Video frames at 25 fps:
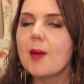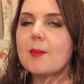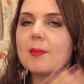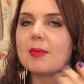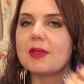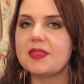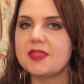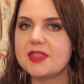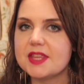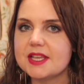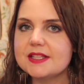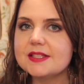
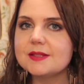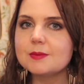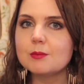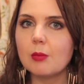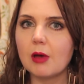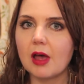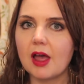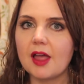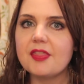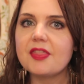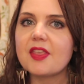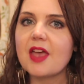but this
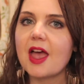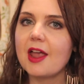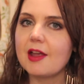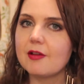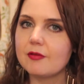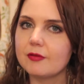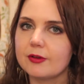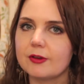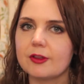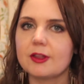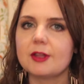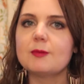month I
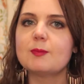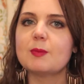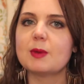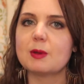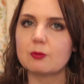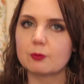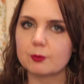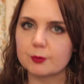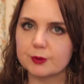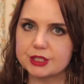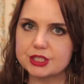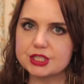have really
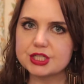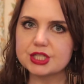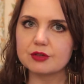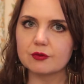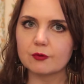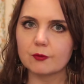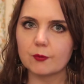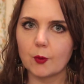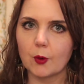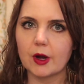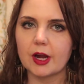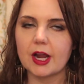been reaching
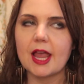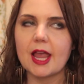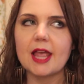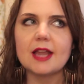for it,